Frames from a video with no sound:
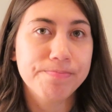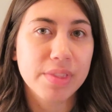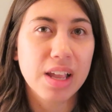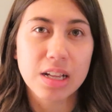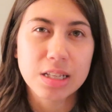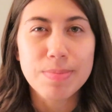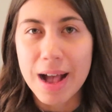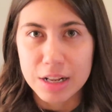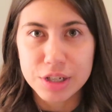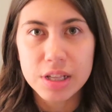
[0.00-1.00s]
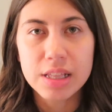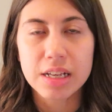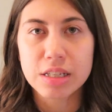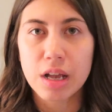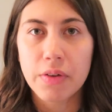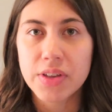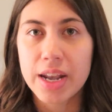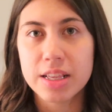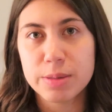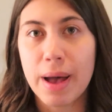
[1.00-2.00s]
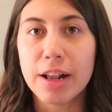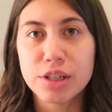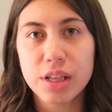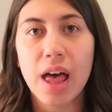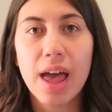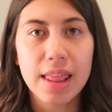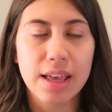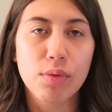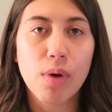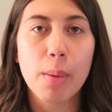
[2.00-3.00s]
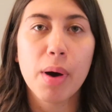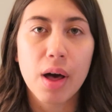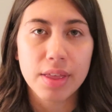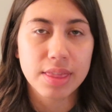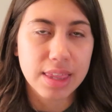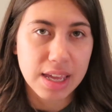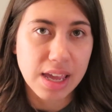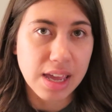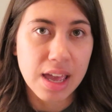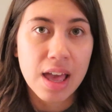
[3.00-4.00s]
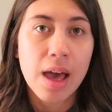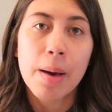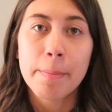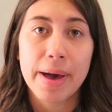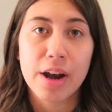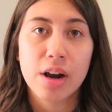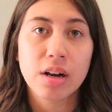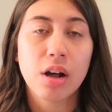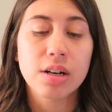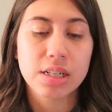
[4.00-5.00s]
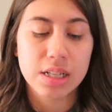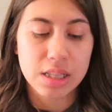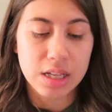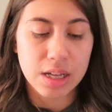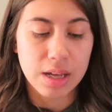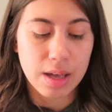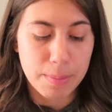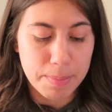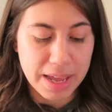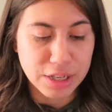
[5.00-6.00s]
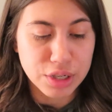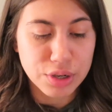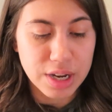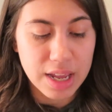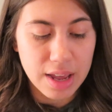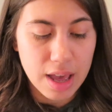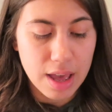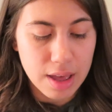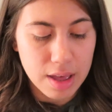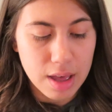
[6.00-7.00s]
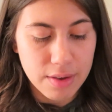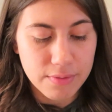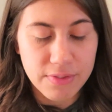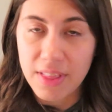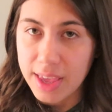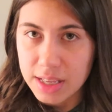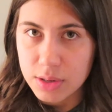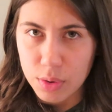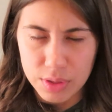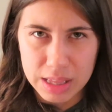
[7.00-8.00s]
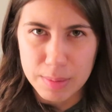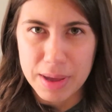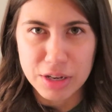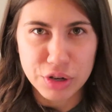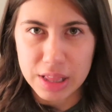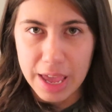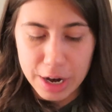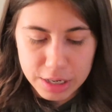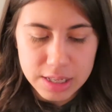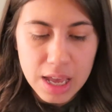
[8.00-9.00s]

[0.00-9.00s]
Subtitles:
like a spatula, like a soft-sided spatula, and like rub on the butter onto the pastry flakes or like the pastry layers.